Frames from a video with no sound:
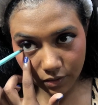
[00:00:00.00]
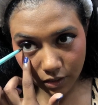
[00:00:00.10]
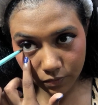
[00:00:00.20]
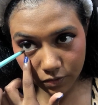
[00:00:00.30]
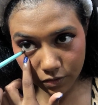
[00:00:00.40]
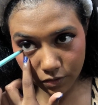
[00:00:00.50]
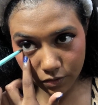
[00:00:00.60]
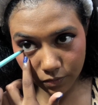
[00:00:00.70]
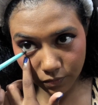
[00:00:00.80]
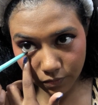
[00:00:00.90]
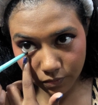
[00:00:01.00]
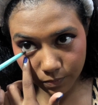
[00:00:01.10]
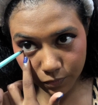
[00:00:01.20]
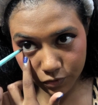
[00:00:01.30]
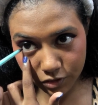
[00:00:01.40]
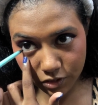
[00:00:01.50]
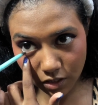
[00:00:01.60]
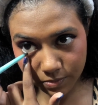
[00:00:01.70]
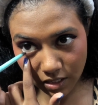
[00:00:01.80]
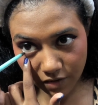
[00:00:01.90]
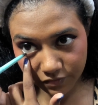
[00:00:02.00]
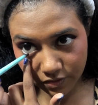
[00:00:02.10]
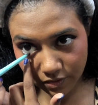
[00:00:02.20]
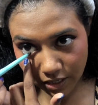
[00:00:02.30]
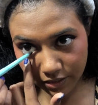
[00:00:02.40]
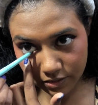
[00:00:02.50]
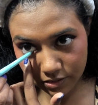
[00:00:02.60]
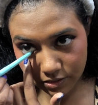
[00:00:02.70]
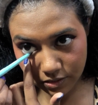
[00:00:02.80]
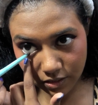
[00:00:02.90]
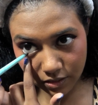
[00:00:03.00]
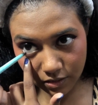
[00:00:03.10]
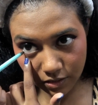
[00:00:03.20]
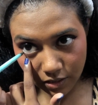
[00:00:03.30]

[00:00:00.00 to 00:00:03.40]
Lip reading: I couldn't do push-ups after that incident